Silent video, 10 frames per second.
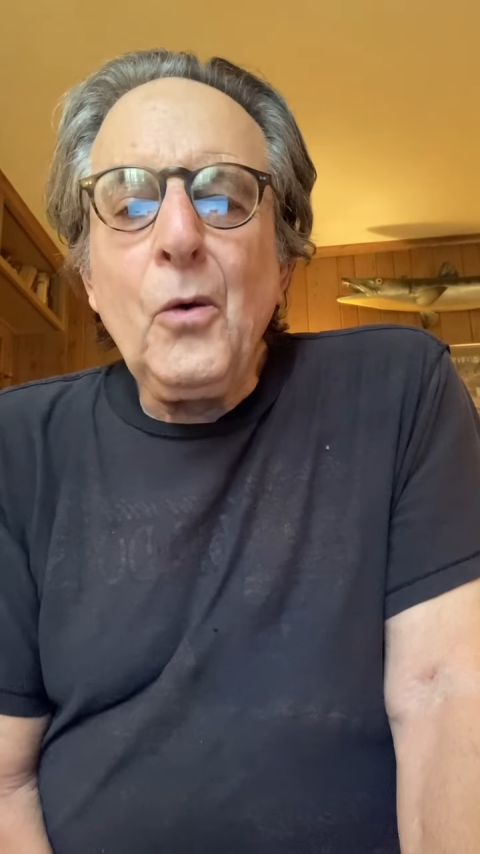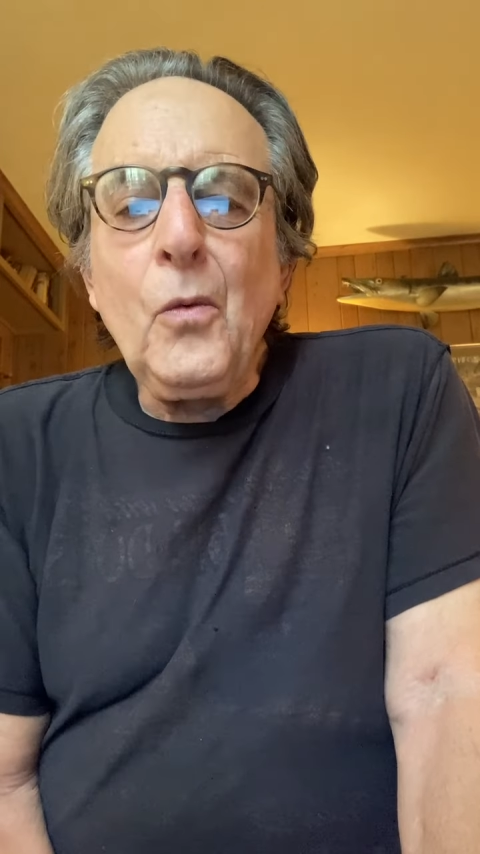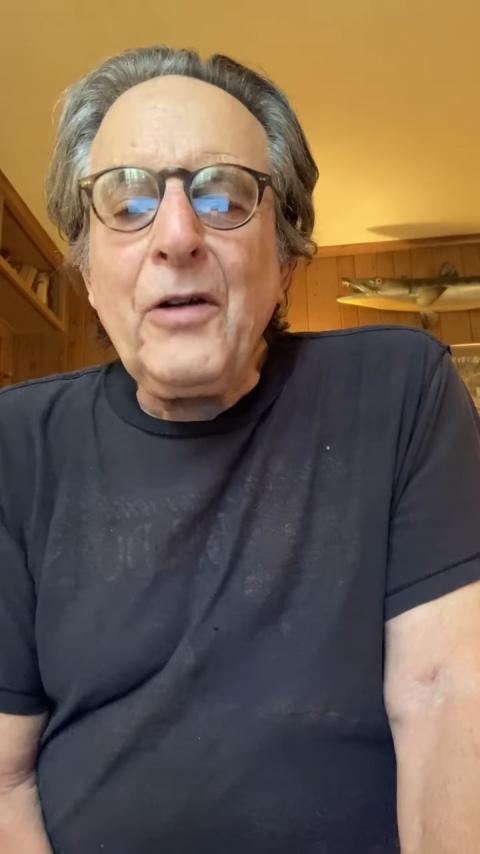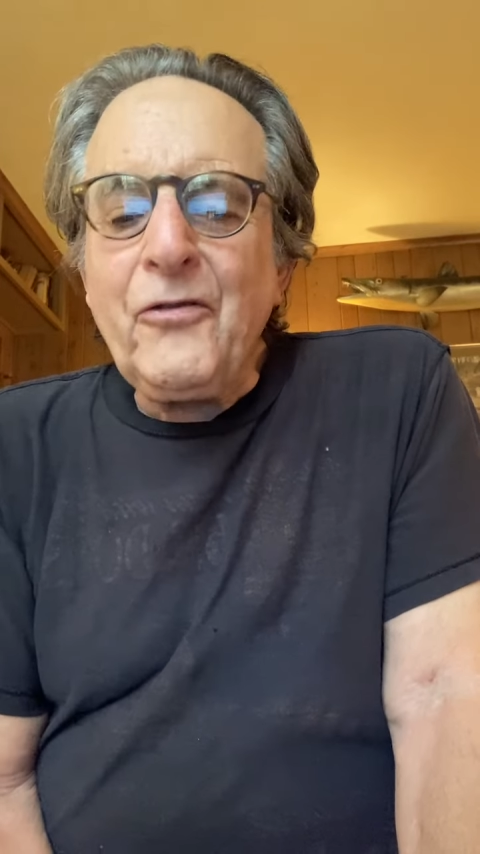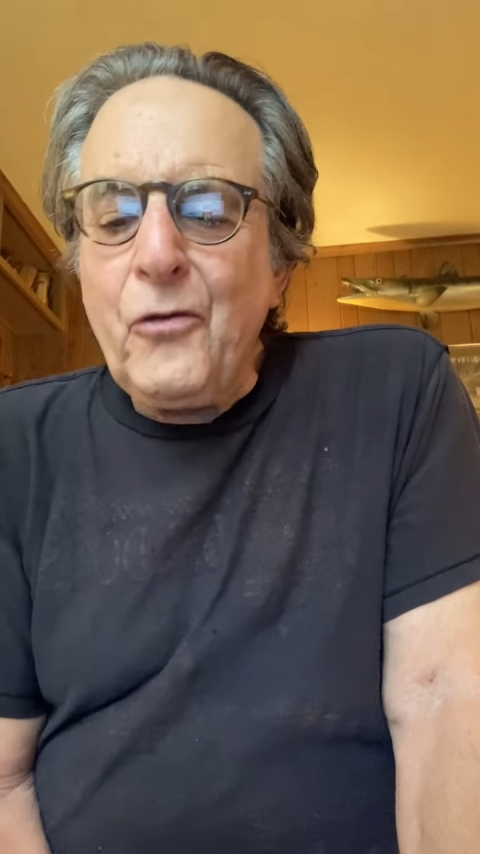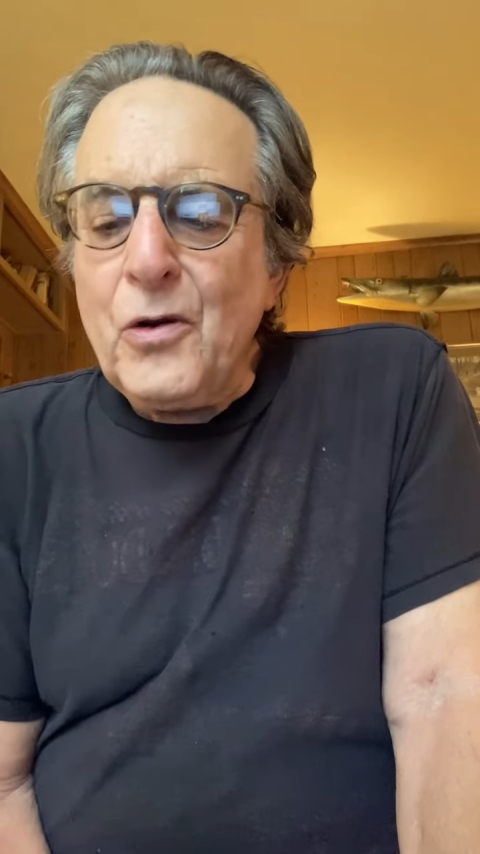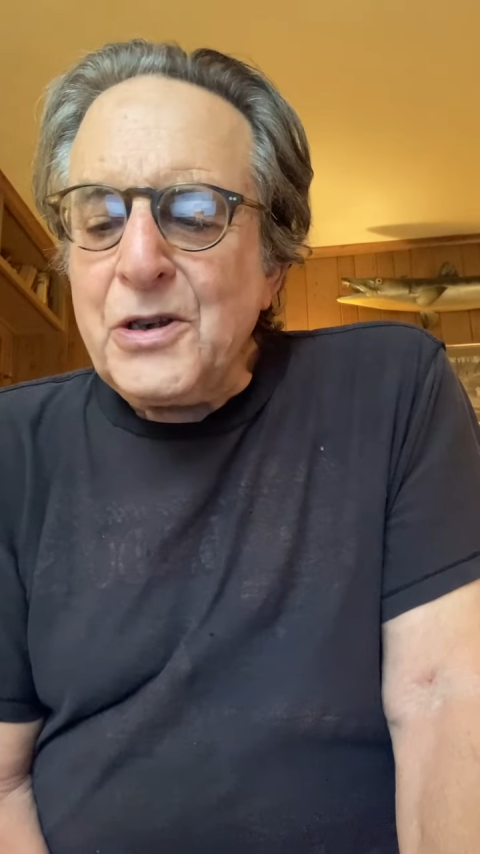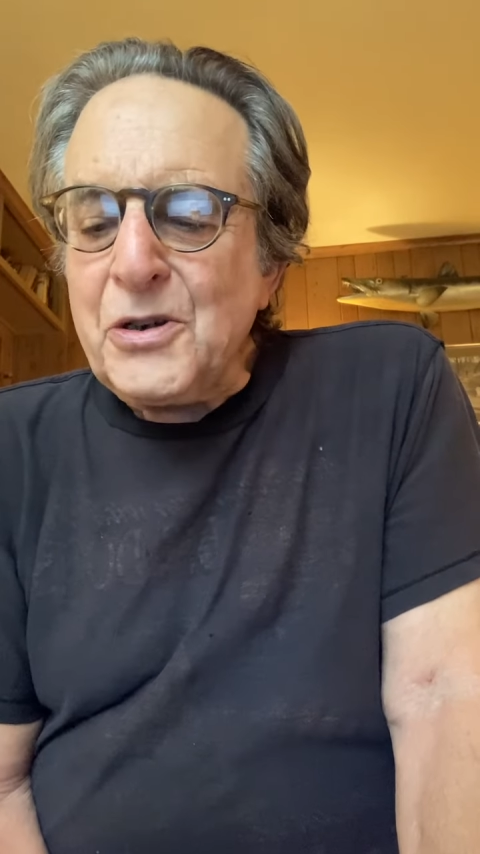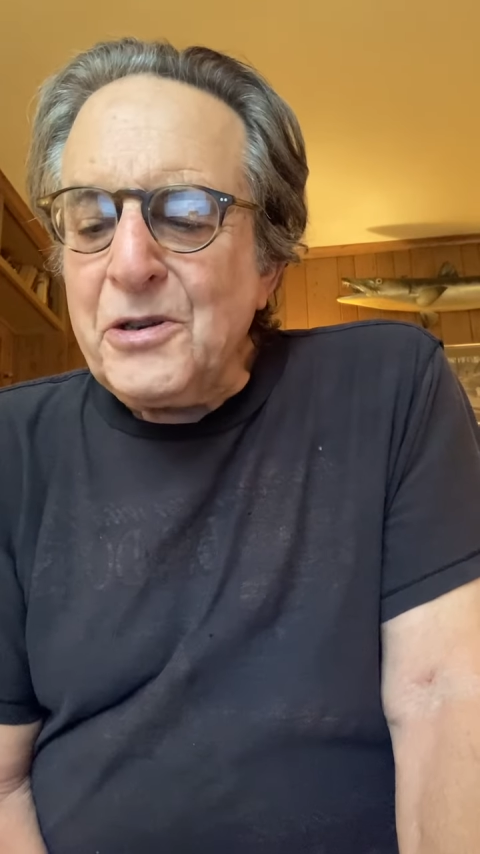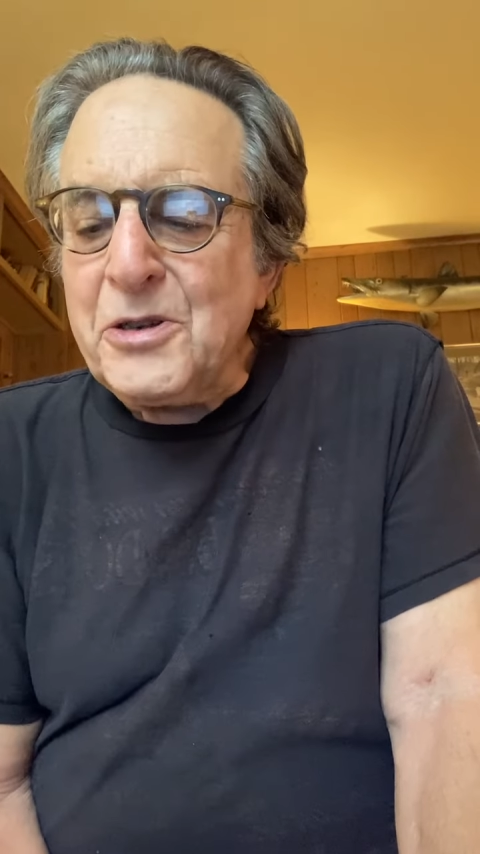What
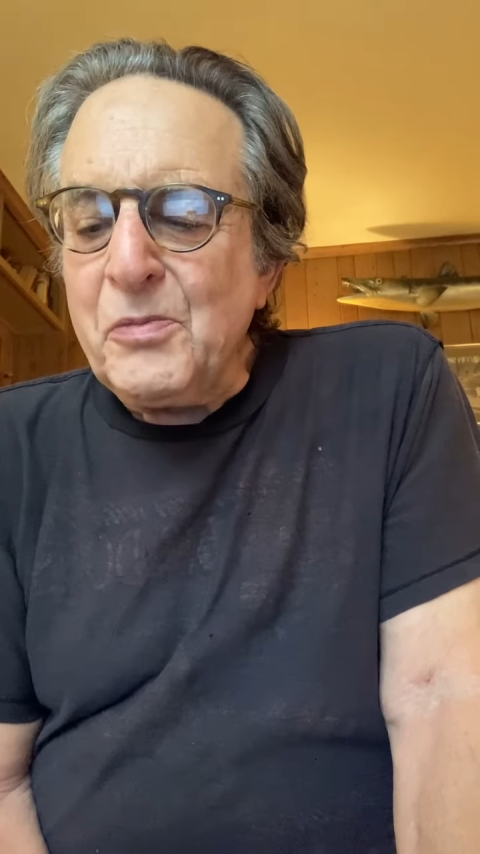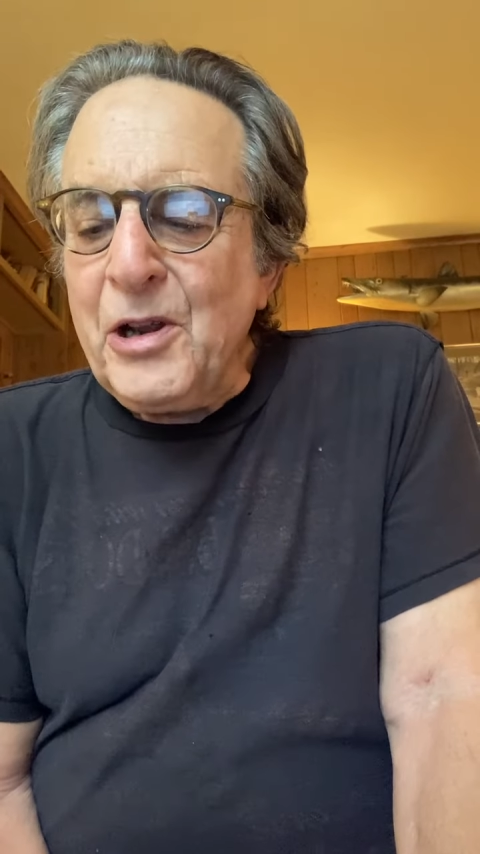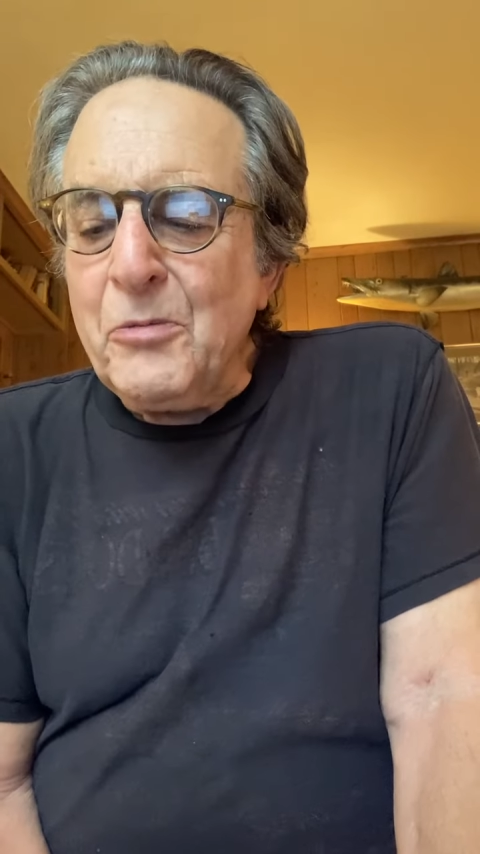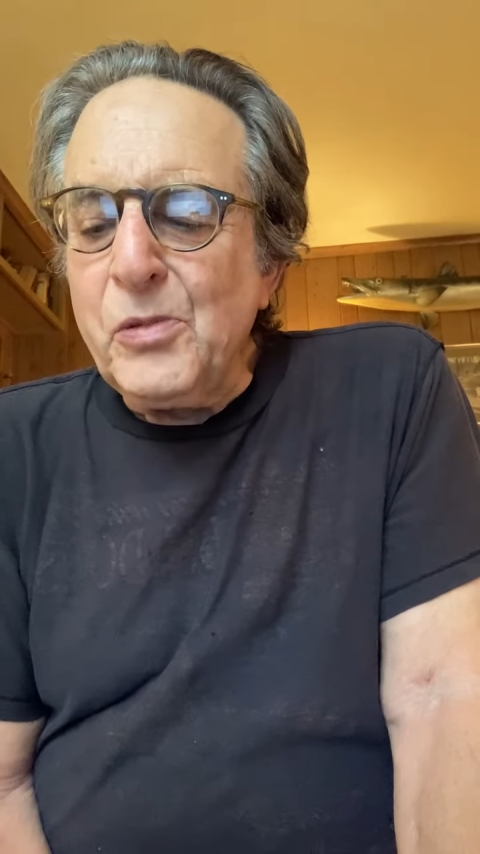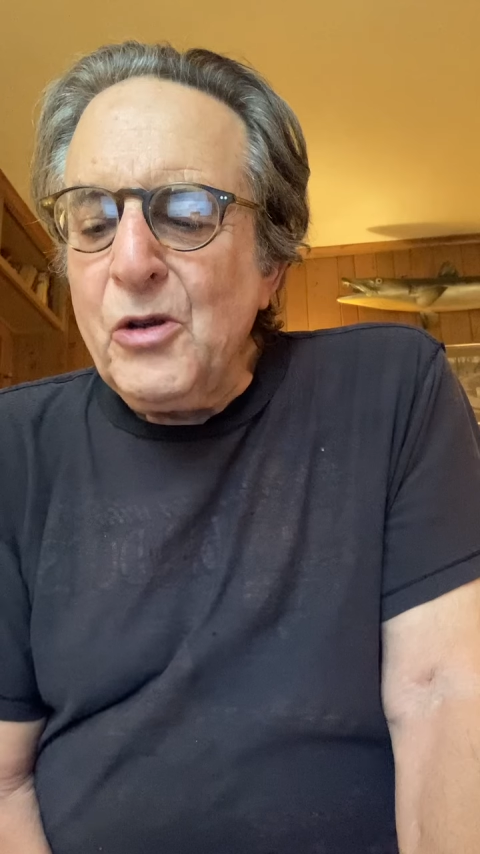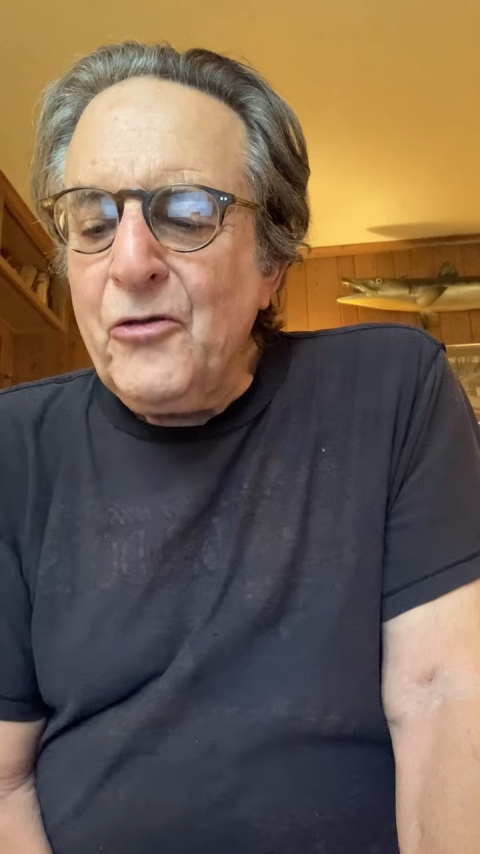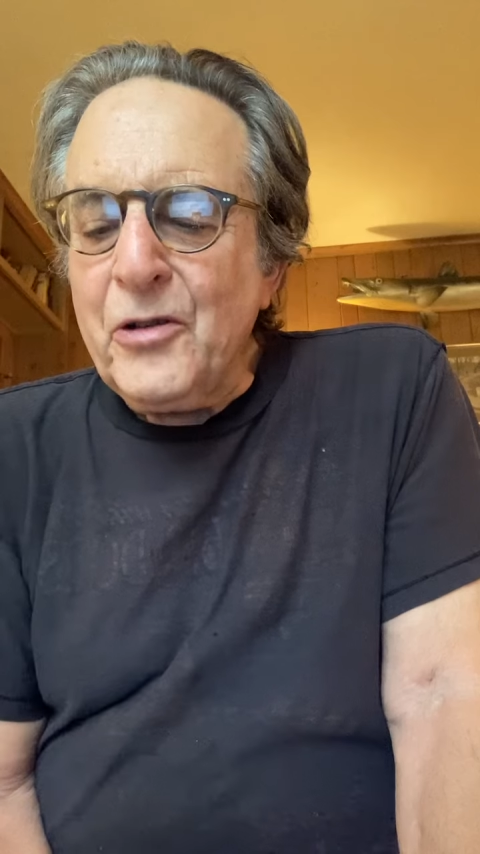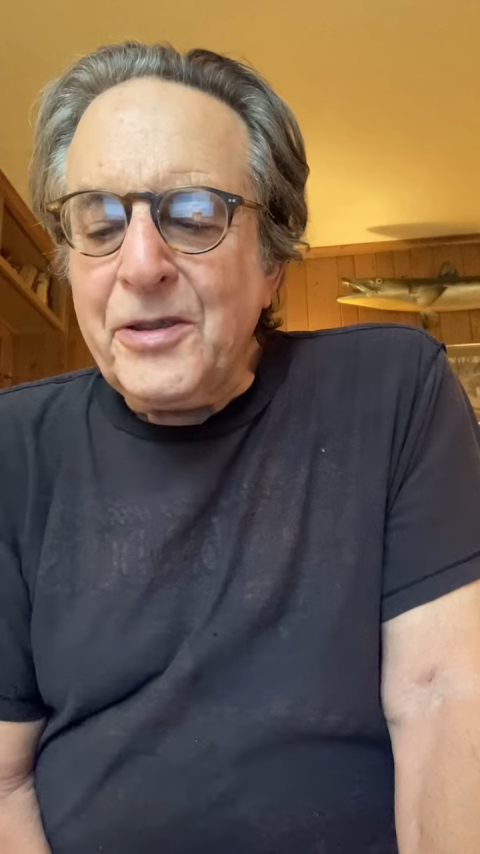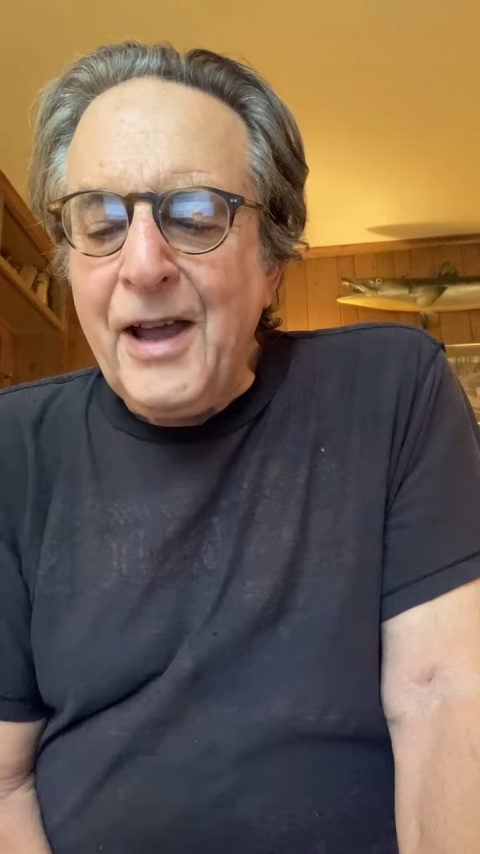force could split a bluefoot